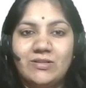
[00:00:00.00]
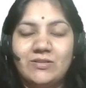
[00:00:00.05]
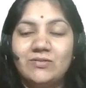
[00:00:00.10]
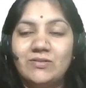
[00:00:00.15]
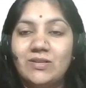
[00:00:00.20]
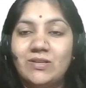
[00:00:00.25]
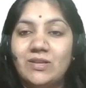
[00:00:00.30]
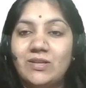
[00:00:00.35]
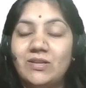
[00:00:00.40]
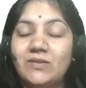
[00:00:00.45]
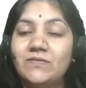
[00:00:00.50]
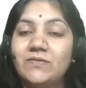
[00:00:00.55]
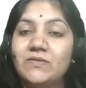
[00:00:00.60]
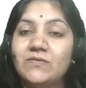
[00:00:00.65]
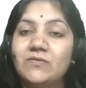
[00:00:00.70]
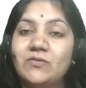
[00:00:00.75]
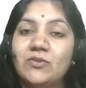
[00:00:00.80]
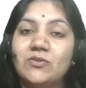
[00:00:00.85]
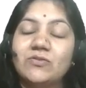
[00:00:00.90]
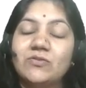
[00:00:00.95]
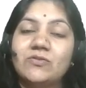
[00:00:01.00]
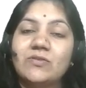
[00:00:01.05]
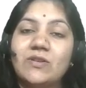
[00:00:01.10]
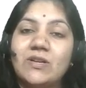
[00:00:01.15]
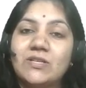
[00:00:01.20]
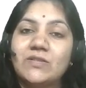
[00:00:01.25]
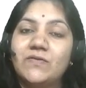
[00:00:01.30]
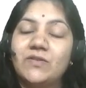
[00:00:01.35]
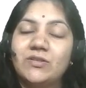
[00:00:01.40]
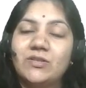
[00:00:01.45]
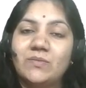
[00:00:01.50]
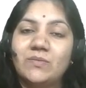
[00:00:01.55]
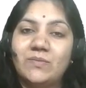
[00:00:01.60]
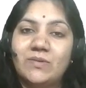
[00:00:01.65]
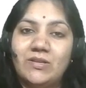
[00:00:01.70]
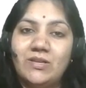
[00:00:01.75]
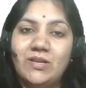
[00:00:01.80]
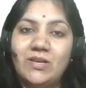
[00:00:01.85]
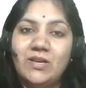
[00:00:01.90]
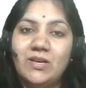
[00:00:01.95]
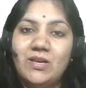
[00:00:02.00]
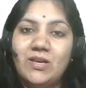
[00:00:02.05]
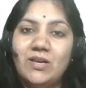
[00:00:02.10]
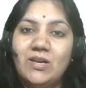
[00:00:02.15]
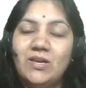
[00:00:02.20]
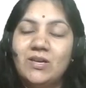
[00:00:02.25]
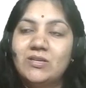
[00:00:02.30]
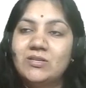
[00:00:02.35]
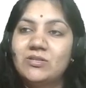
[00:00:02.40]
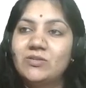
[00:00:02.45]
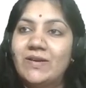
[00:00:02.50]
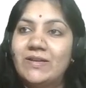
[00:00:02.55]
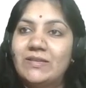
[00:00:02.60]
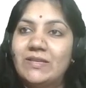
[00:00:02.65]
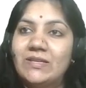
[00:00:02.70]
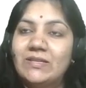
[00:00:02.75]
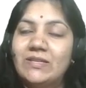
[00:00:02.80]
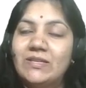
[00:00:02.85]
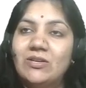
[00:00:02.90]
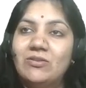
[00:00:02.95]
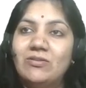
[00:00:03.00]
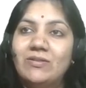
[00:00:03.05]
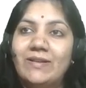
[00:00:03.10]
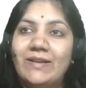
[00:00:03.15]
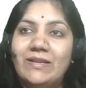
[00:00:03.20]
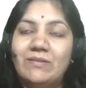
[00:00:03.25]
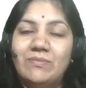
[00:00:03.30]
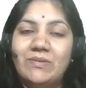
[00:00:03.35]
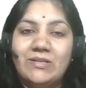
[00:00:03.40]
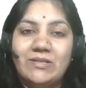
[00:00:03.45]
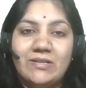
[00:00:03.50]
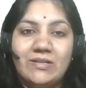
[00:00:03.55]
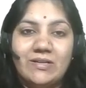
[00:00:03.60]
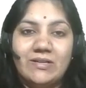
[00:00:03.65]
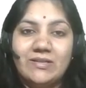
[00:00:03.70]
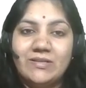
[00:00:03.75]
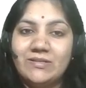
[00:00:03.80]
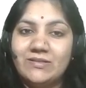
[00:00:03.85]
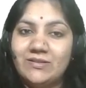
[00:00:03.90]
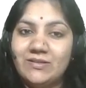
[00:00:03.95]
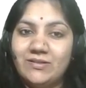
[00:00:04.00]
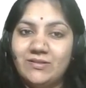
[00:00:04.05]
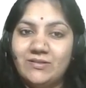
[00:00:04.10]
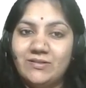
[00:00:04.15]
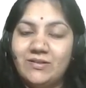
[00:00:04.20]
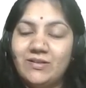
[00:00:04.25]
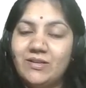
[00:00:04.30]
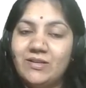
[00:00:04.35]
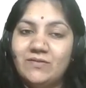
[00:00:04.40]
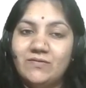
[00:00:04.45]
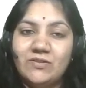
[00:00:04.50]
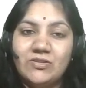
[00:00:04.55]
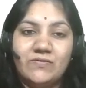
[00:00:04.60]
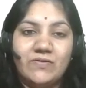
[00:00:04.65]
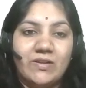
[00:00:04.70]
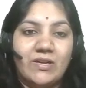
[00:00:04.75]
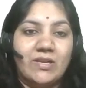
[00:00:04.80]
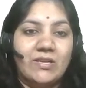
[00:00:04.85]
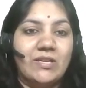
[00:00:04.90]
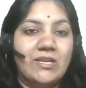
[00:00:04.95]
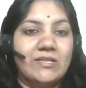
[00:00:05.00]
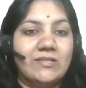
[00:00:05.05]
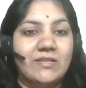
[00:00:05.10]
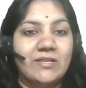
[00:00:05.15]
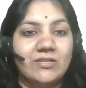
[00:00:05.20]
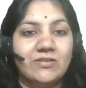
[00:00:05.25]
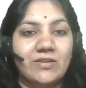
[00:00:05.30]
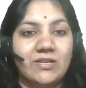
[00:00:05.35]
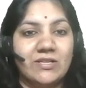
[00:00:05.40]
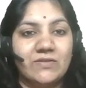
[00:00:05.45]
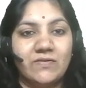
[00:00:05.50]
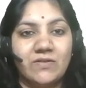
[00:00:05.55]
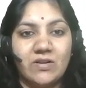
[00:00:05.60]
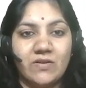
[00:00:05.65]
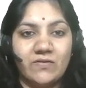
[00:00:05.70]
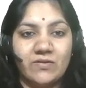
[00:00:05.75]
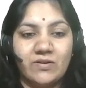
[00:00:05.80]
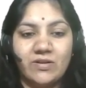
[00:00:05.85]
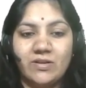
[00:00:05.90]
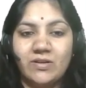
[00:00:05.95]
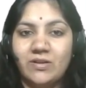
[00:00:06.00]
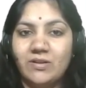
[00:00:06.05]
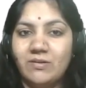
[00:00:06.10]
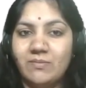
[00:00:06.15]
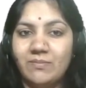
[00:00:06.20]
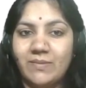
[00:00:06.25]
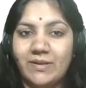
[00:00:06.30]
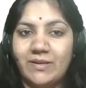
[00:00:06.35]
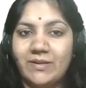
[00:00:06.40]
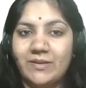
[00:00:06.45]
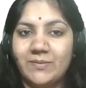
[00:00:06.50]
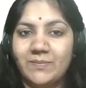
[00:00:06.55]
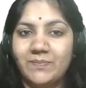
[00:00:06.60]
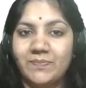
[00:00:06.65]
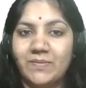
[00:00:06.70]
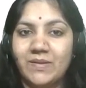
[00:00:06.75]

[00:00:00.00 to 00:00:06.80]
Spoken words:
Today, if we want to transfer the money, so I think the online media is there in which we can easily transfer our money.